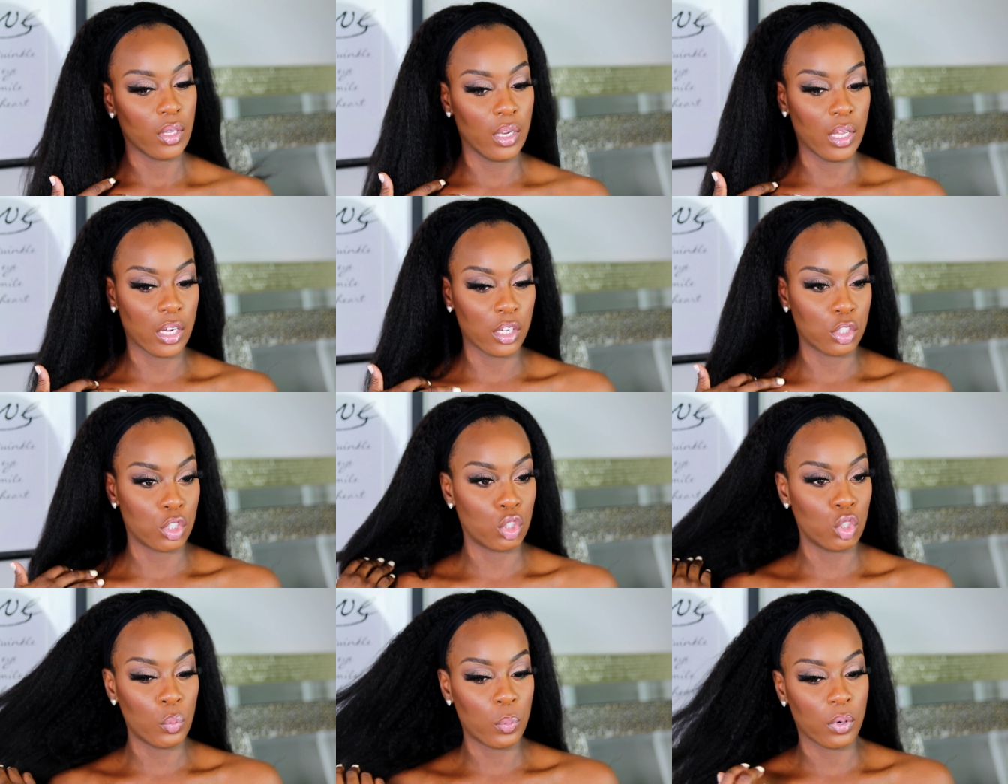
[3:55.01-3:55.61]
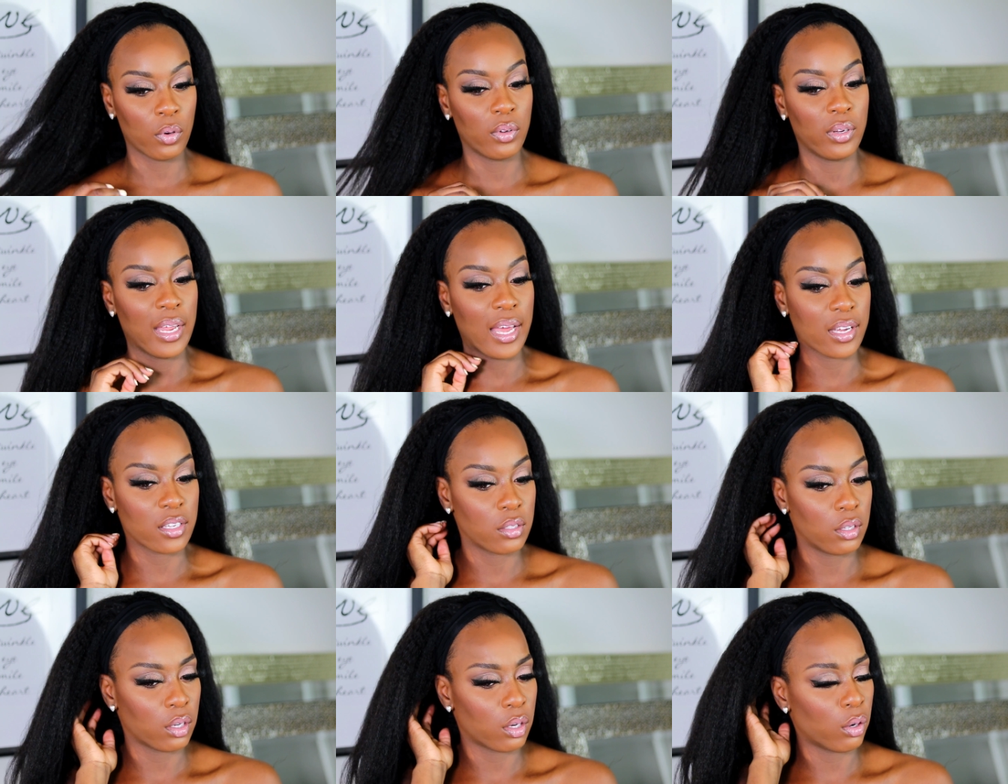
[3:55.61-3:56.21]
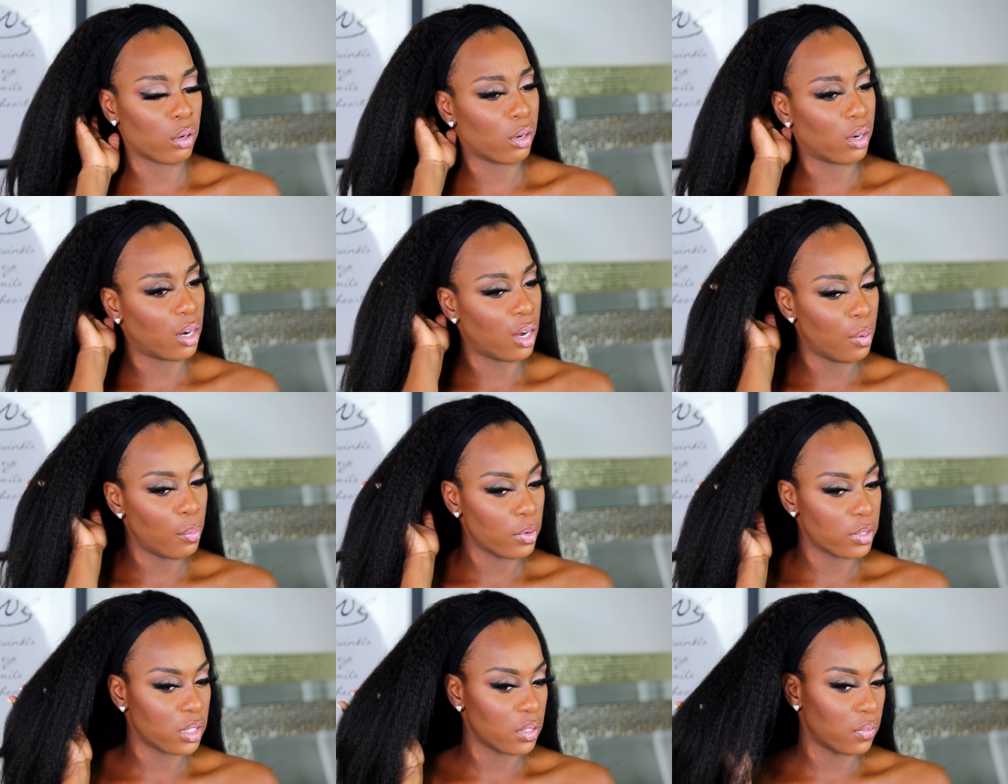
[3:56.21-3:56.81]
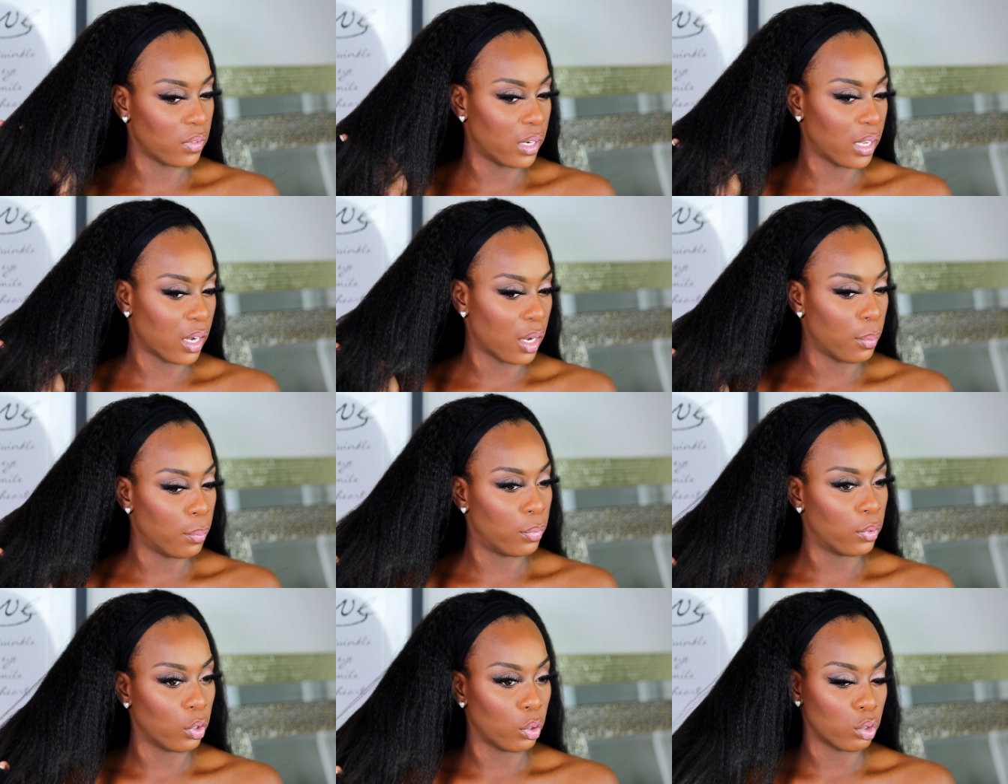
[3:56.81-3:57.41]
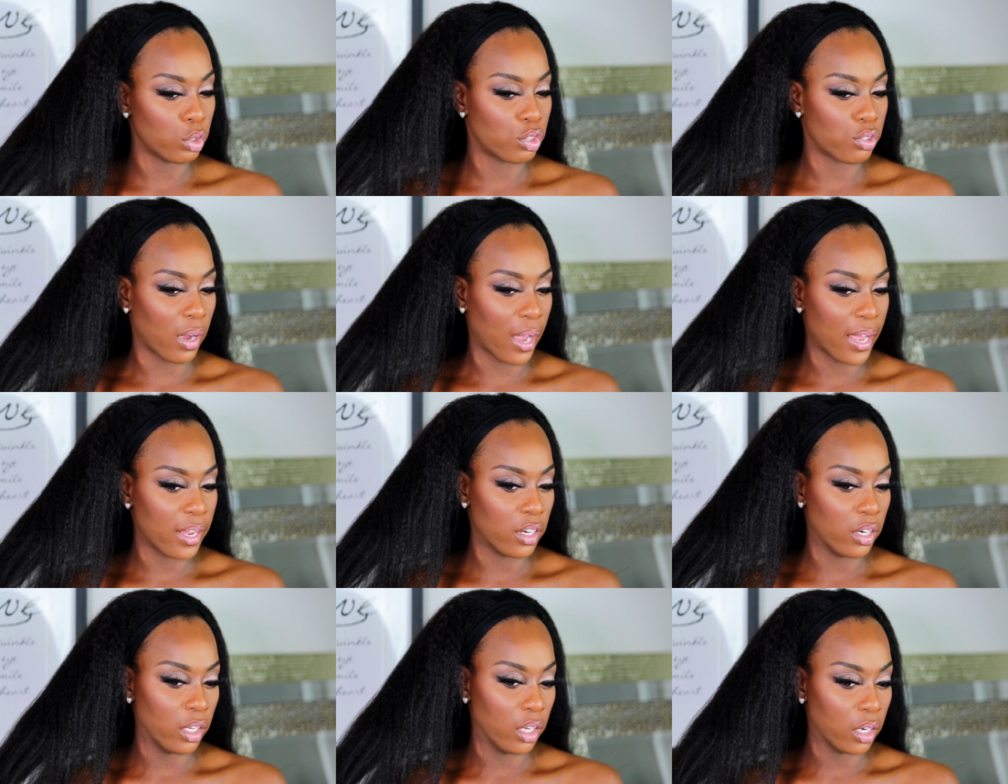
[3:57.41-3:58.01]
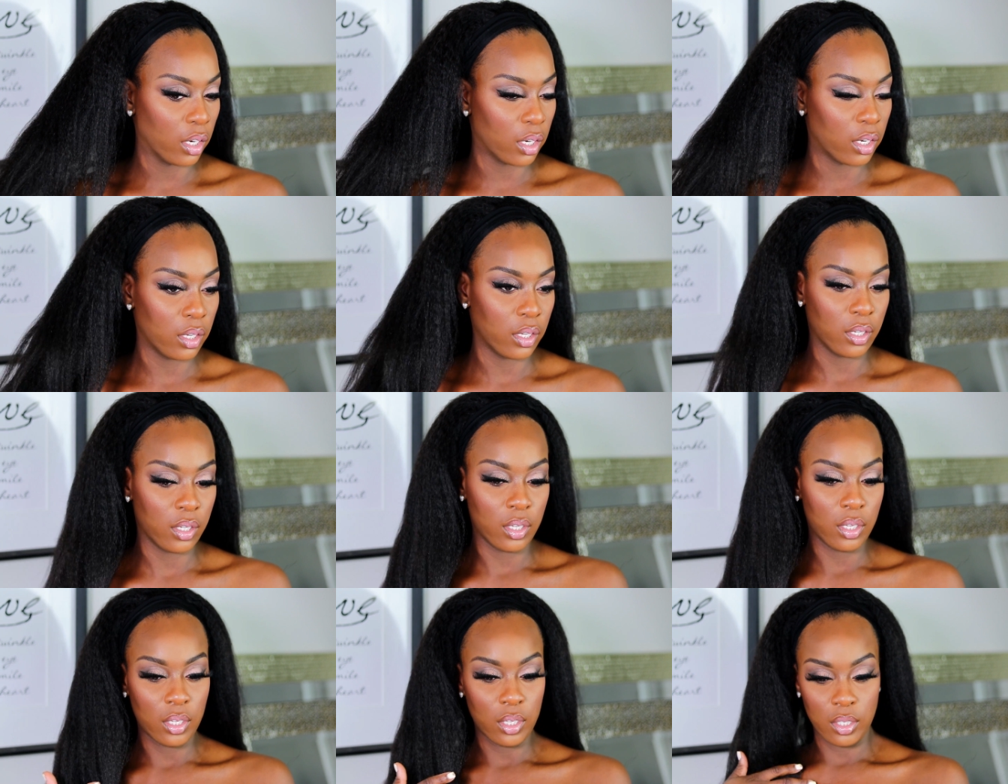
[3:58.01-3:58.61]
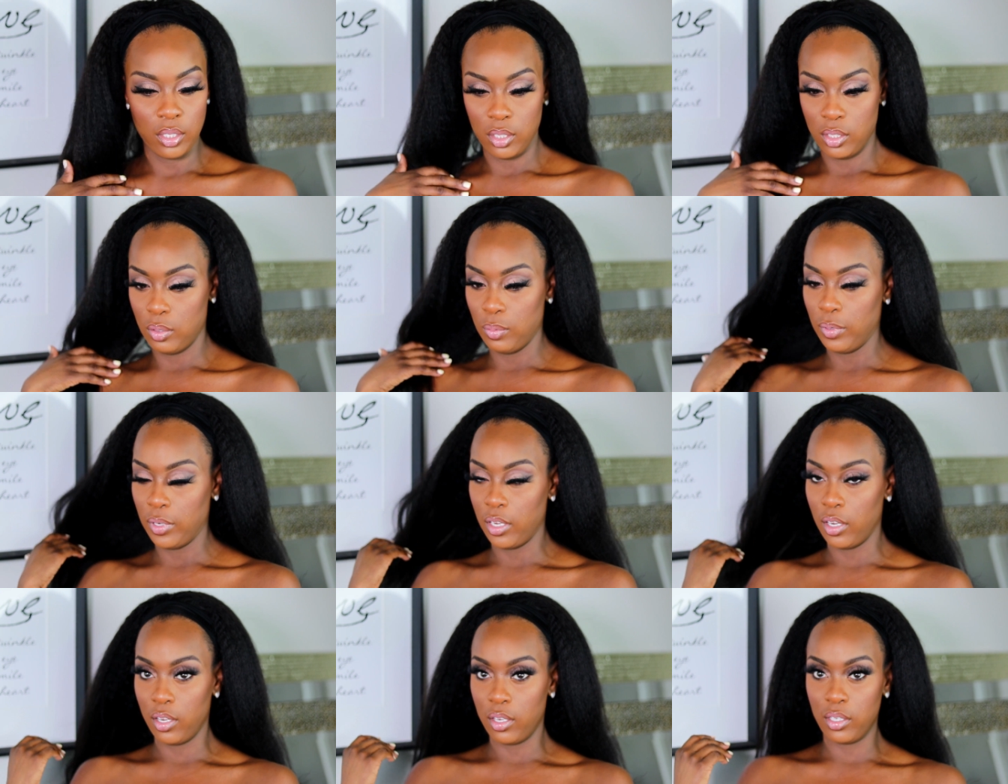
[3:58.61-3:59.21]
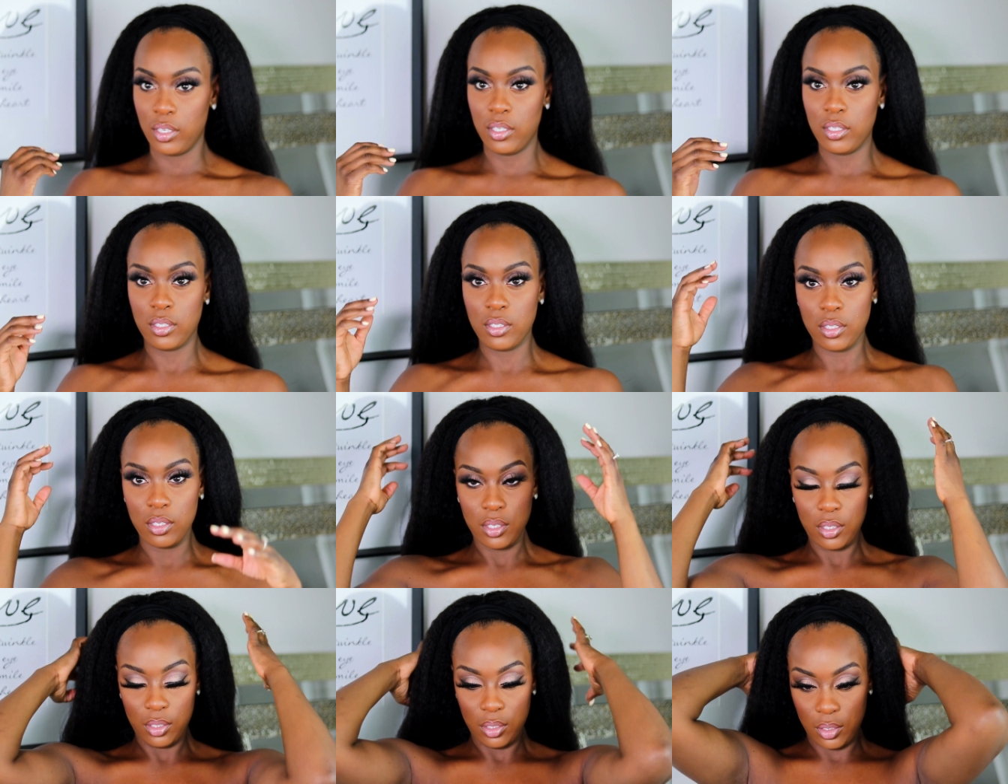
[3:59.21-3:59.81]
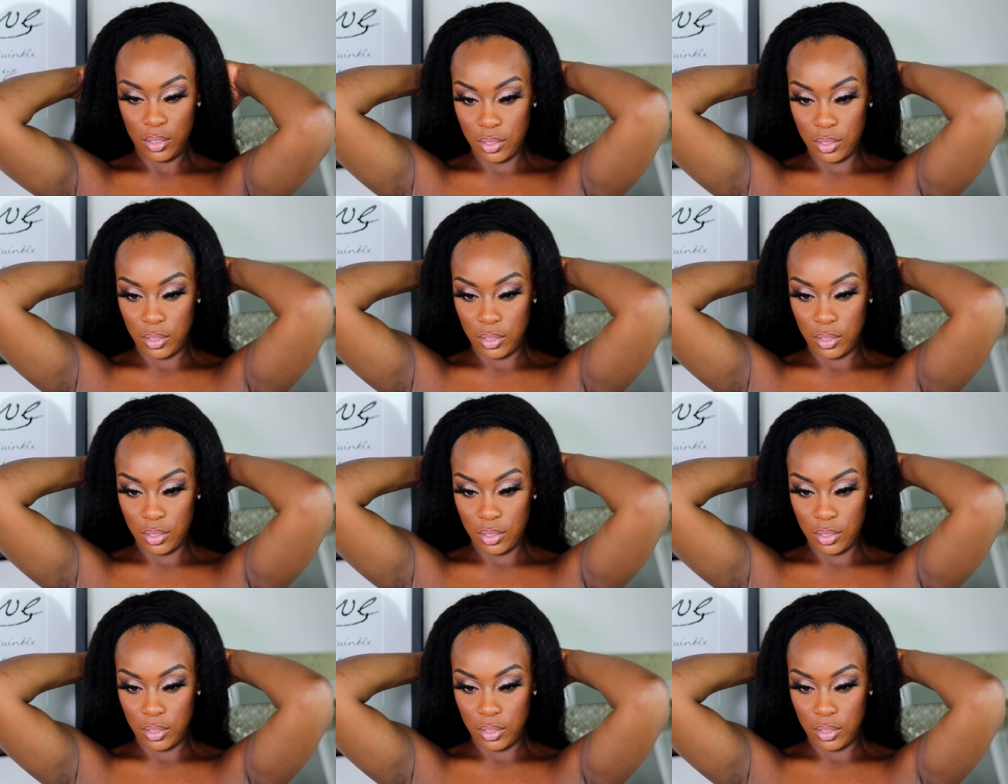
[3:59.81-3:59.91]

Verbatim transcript: like a super relaxed look or almost even like a blow dried look, to be honest.